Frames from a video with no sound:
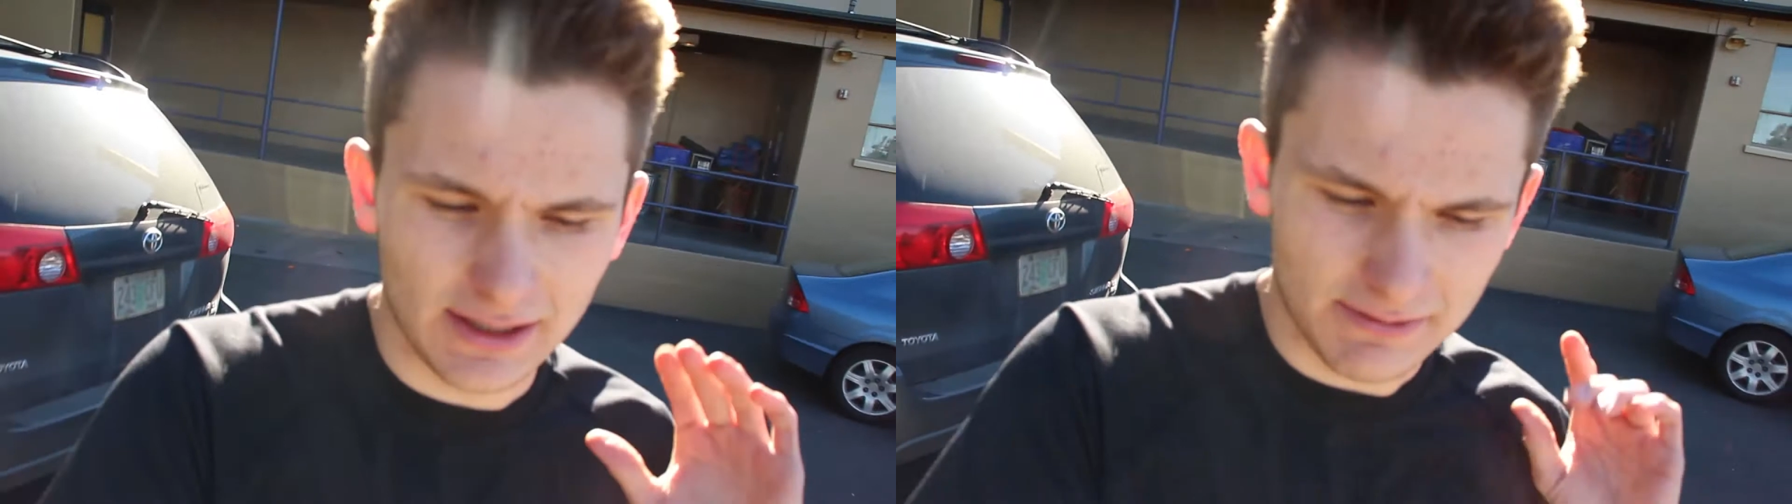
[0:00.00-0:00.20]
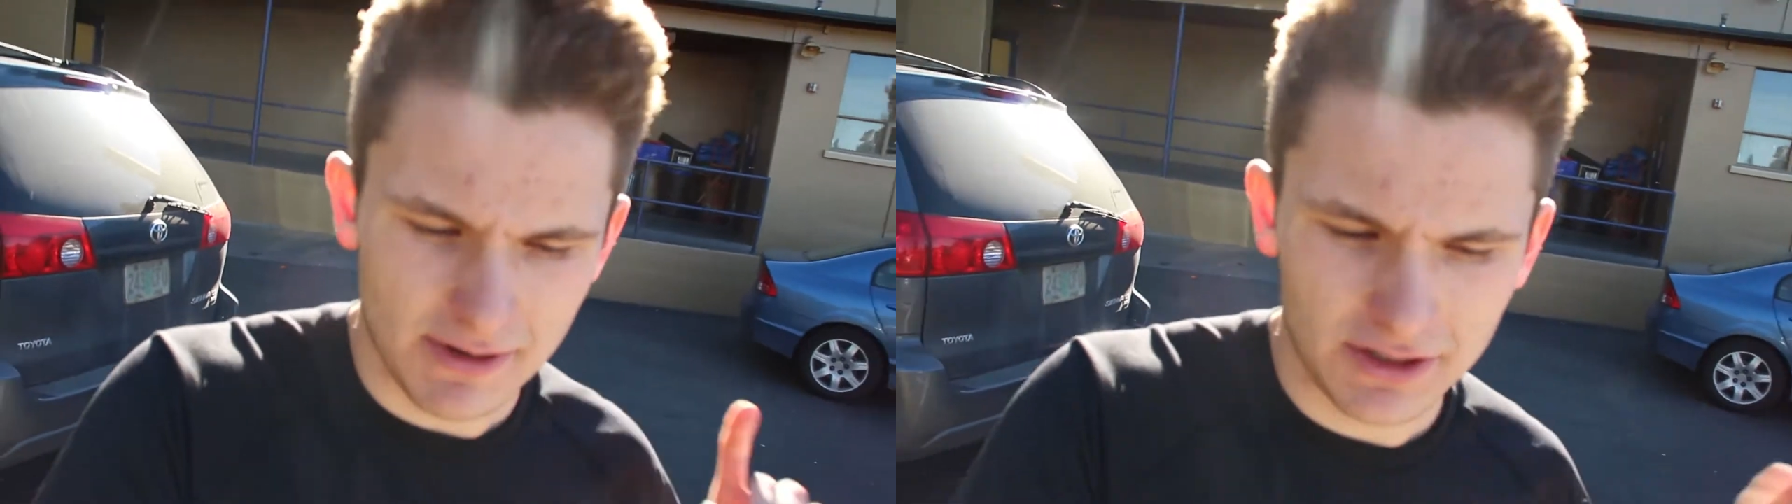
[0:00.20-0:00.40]

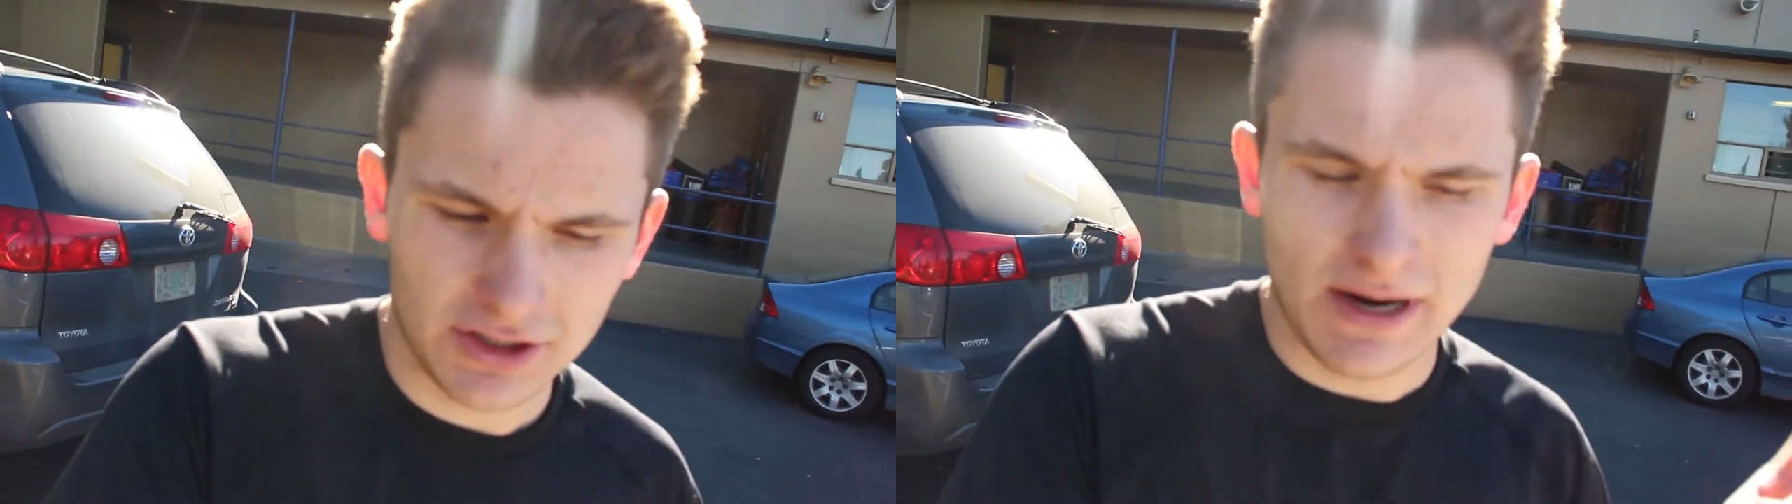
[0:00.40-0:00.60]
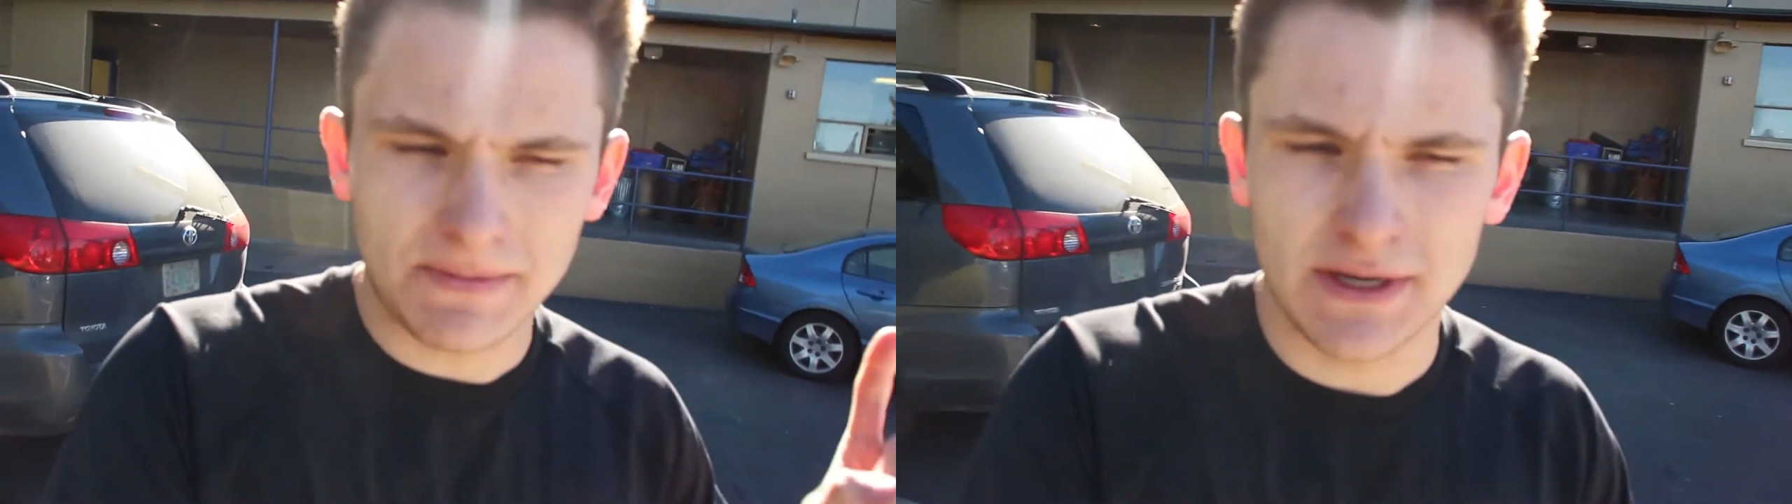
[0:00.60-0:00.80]
as much
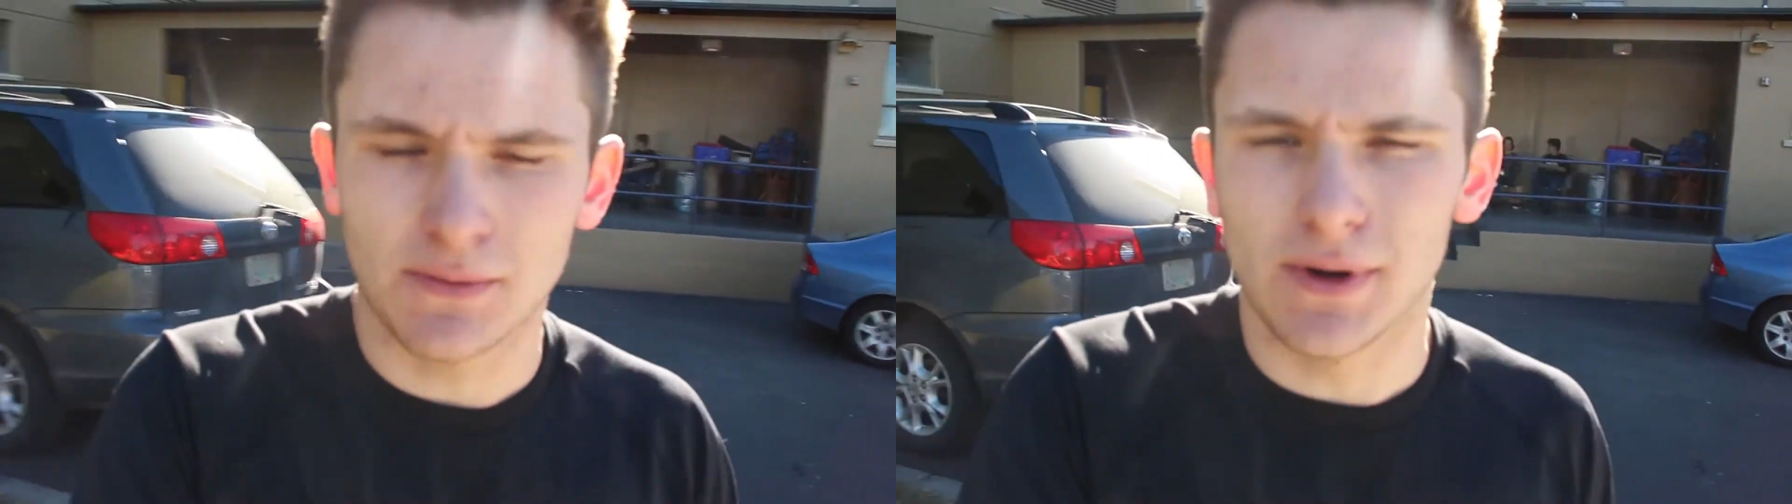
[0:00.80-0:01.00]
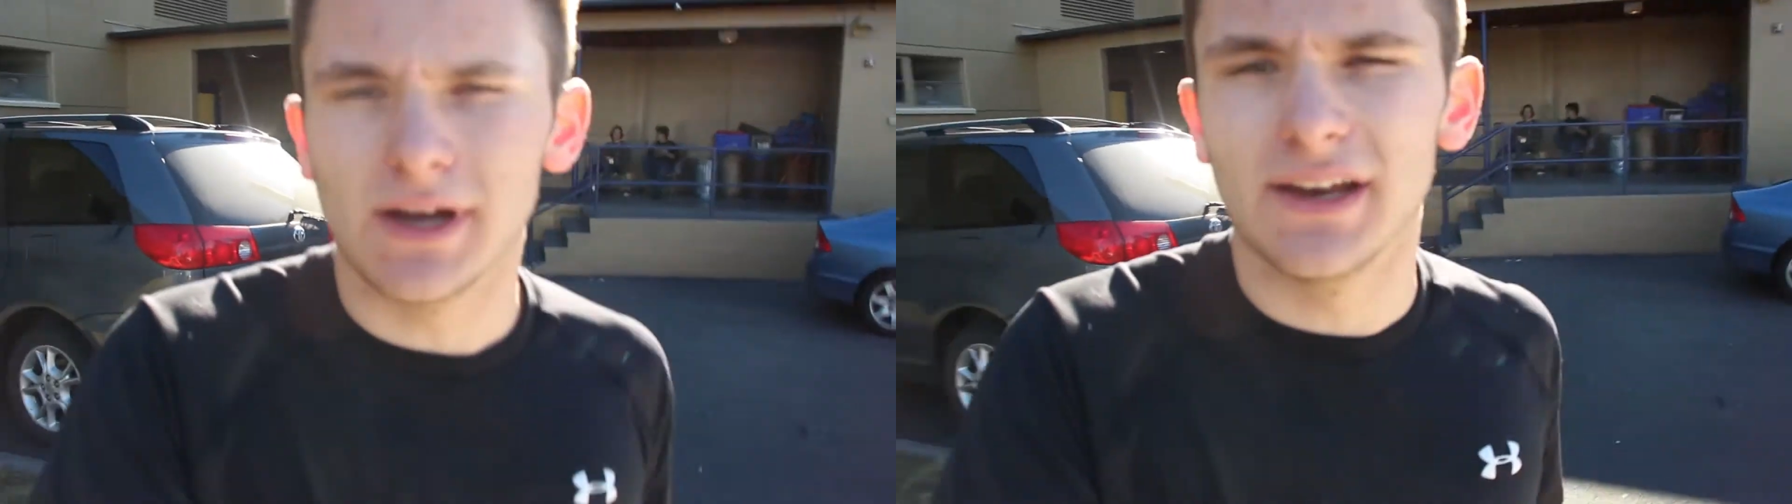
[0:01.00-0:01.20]
time as I
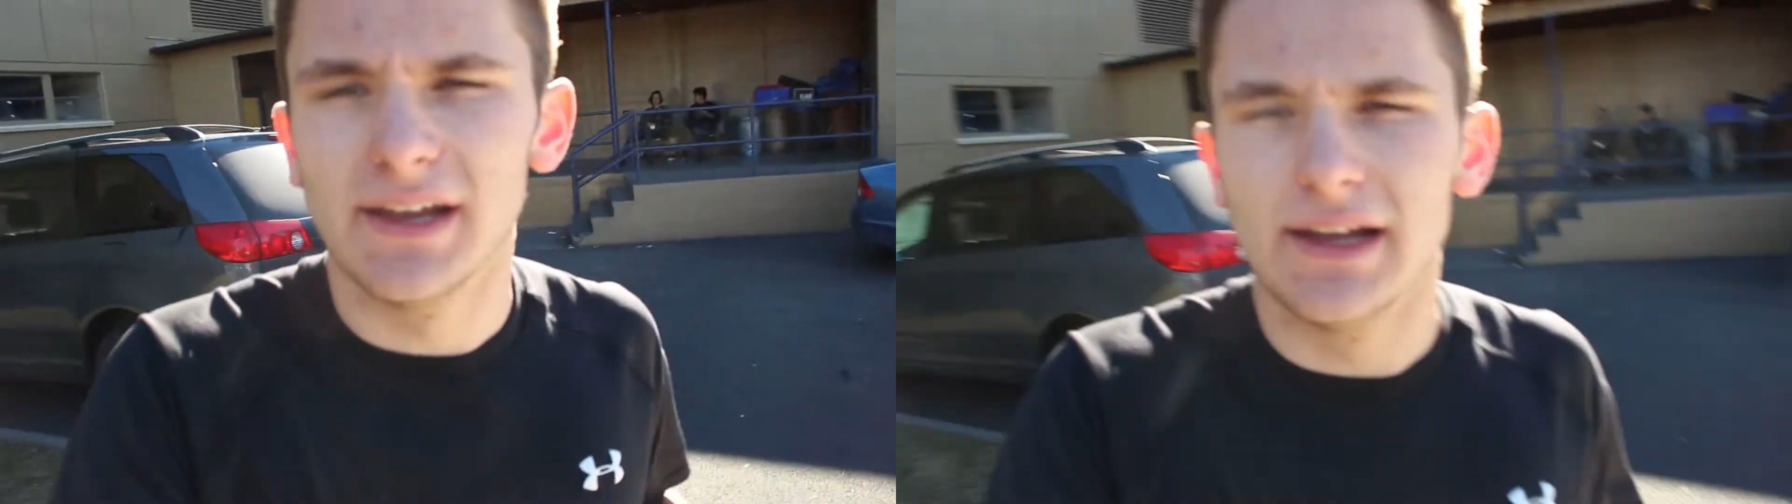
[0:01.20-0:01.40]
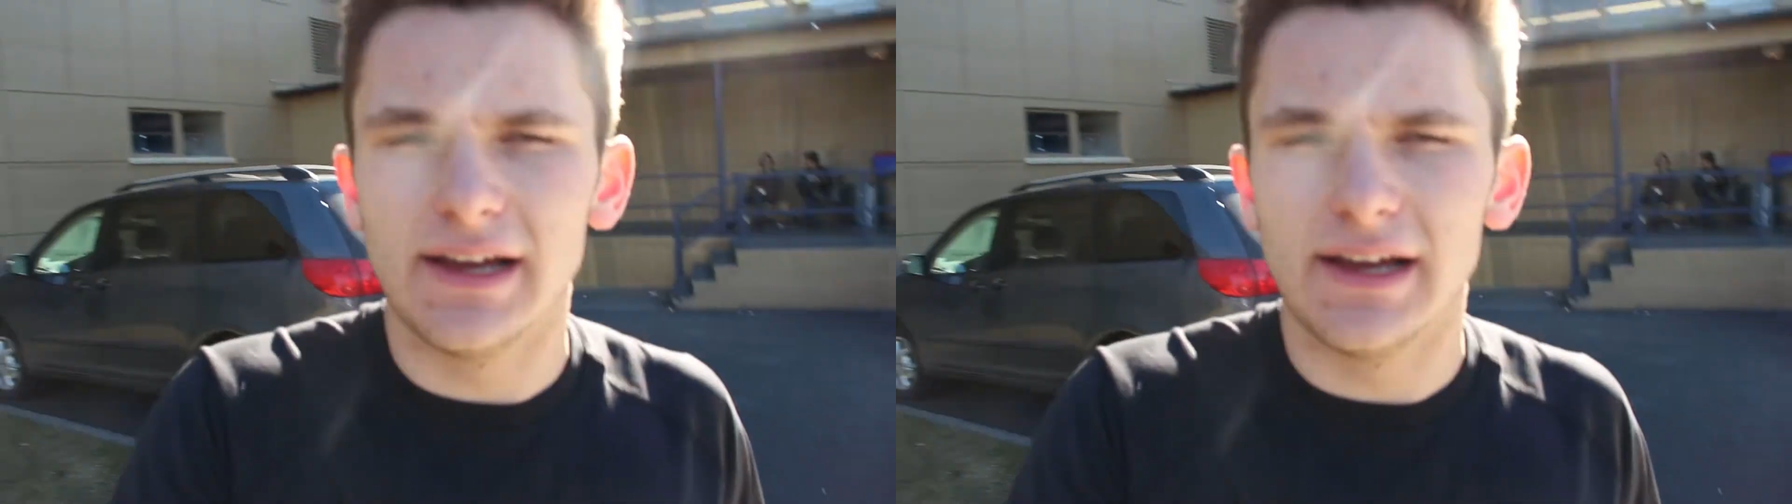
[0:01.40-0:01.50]
want,